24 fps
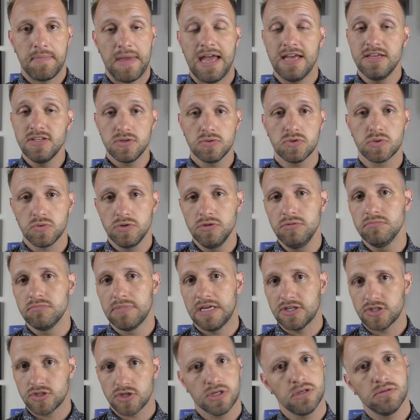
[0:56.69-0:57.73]
As usual,
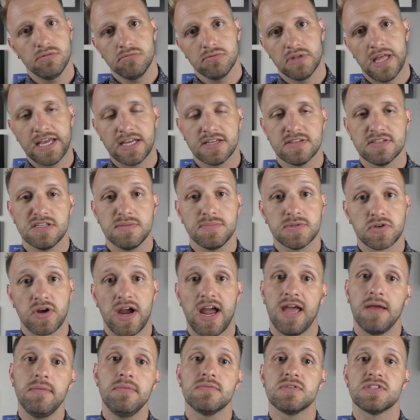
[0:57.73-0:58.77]
make sure you like and
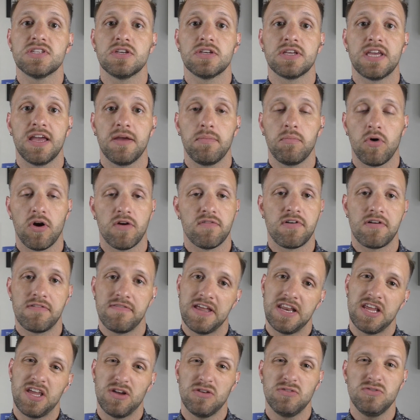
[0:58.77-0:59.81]
subscribe to get more of our
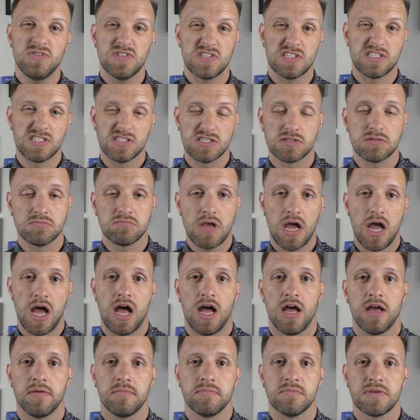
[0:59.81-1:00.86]
videos
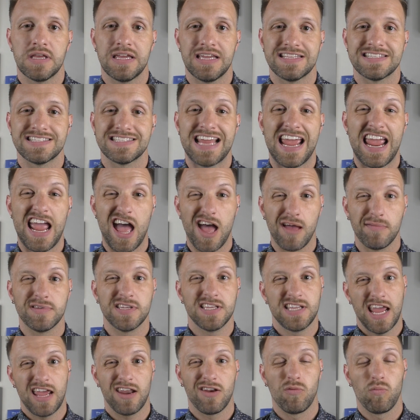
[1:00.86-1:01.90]
and can stay up to
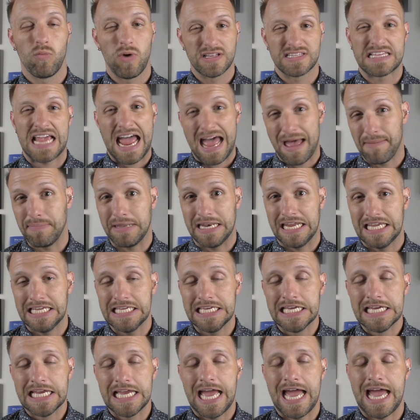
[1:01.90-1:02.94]
date on what's happening
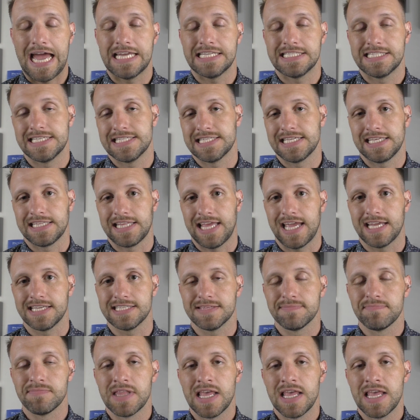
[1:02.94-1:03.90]
at Disneyland.